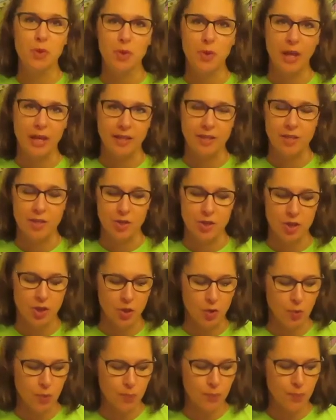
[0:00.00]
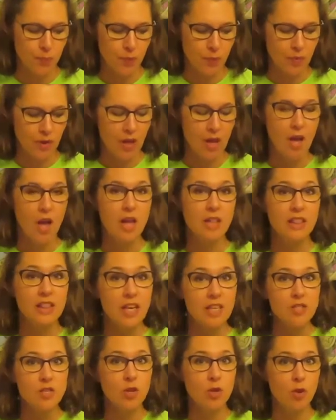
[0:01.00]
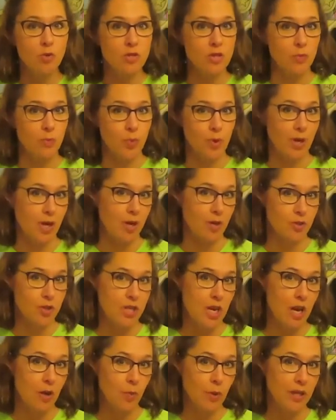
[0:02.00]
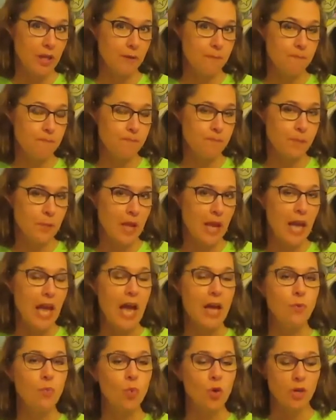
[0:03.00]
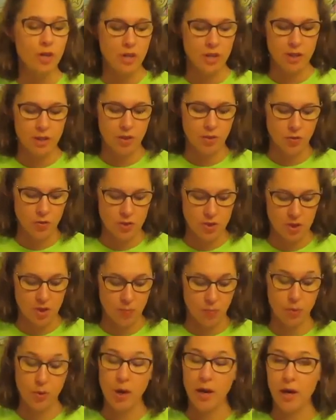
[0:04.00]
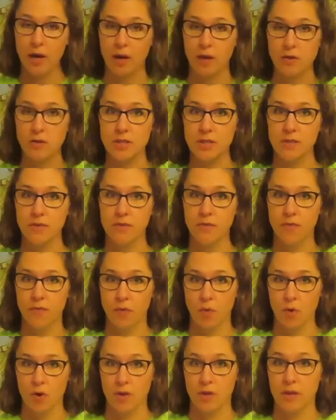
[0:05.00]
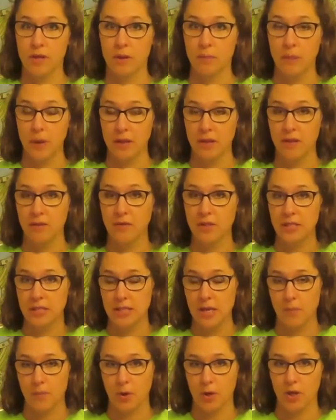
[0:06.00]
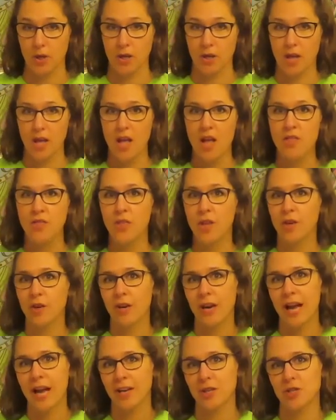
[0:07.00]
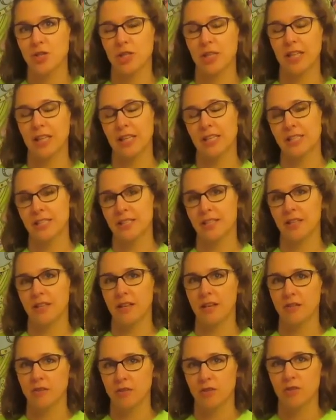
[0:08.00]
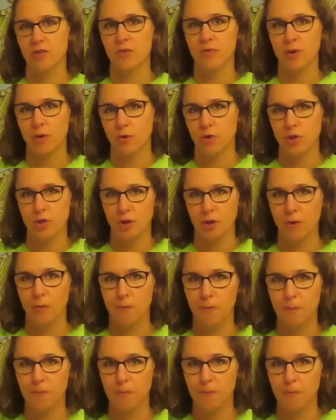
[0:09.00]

you liked it too. Let's close in prayer, shall we? And we're going to use the prayers for the month of December that are actually listed in your devotional.